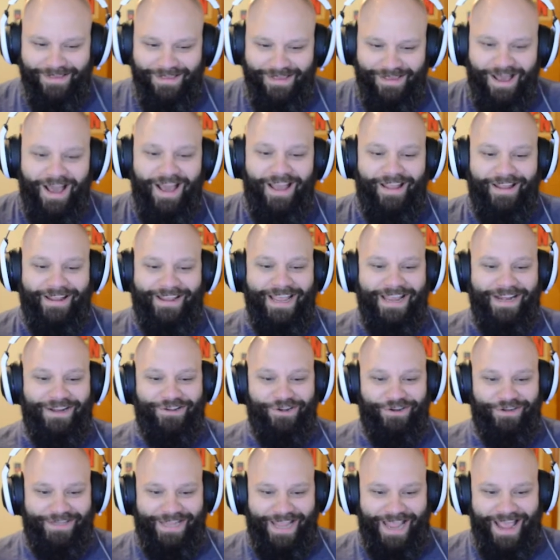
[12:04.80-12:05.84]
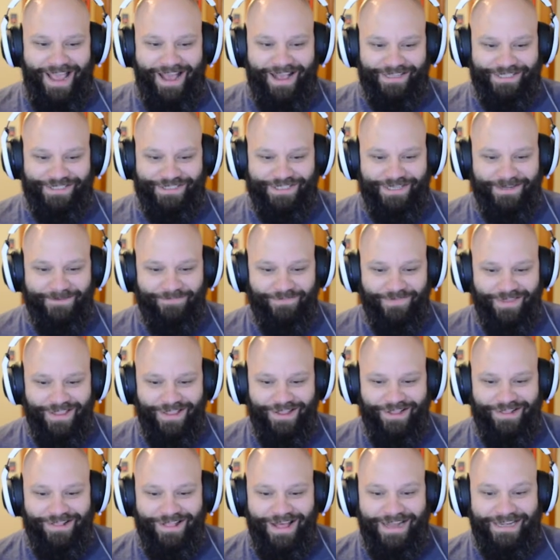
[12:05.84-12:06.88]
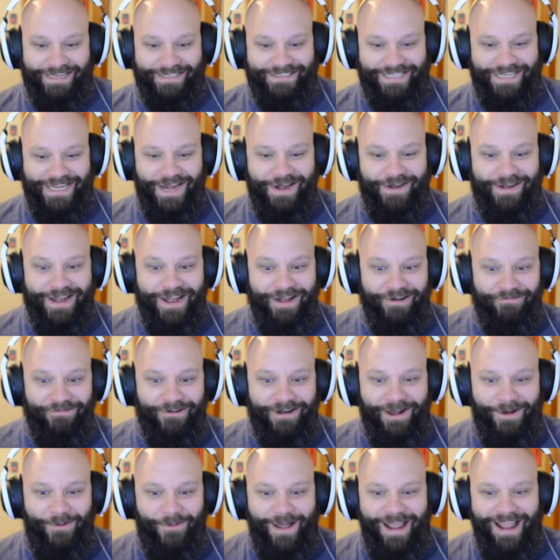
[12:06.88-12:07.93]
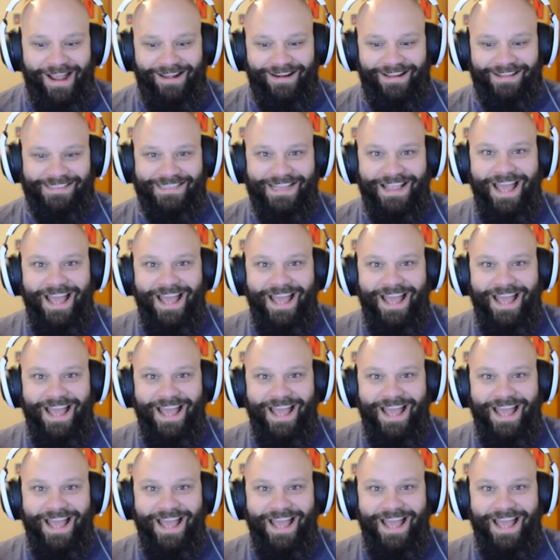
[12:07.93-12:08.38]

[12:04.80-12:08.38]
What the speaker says: Hi again, Good Chaos. Glad to see you didn't run away on us.